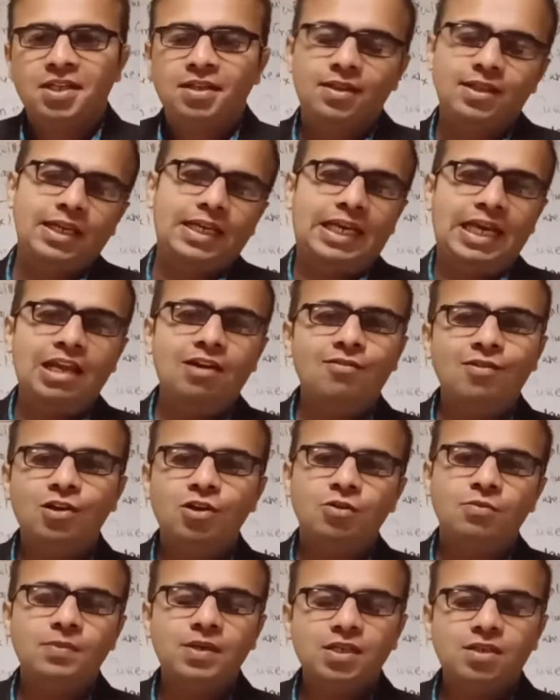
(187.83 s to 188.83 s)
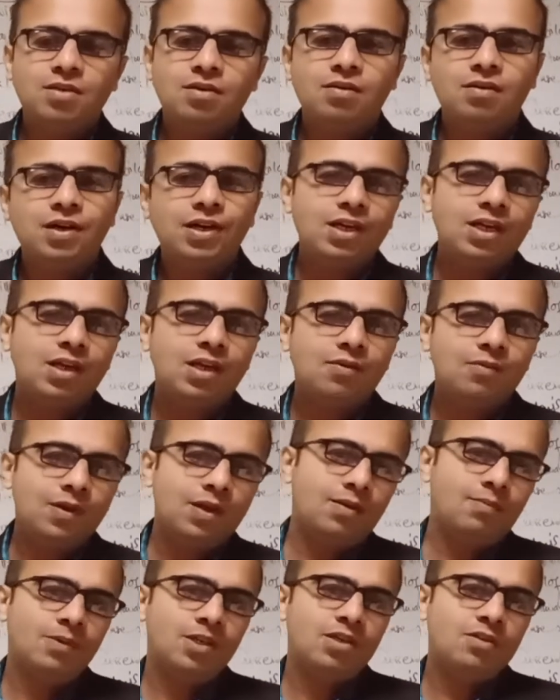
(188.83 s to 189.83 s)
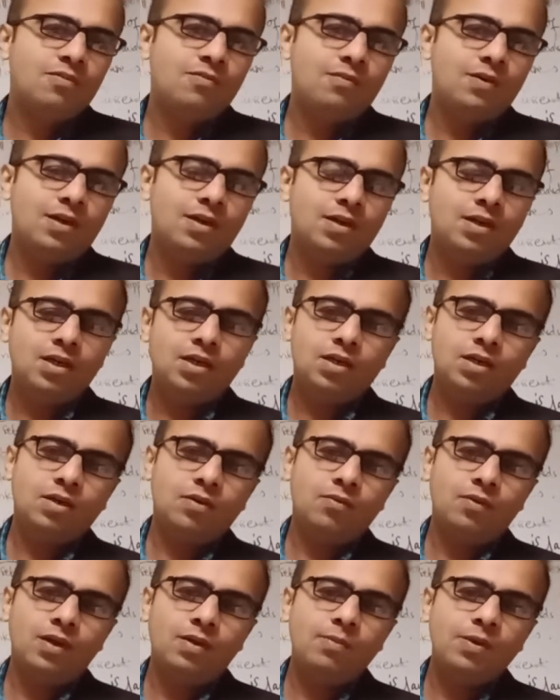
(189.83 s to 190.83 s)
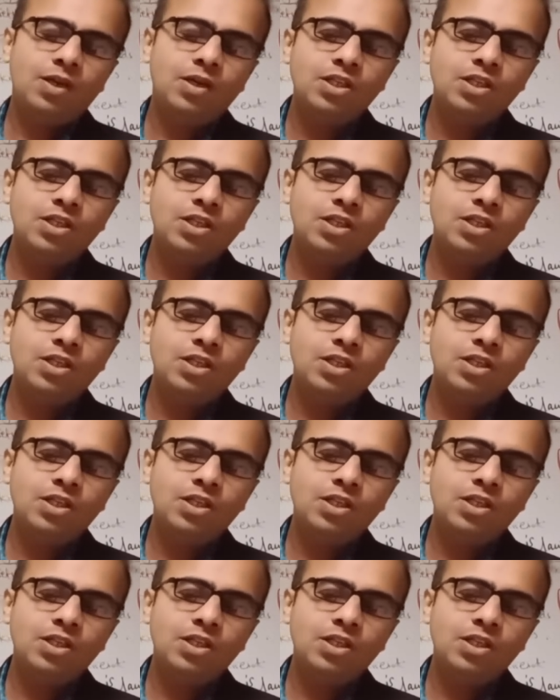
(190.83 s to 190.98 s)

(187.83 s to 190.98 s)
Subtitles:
The galvanometer reading will be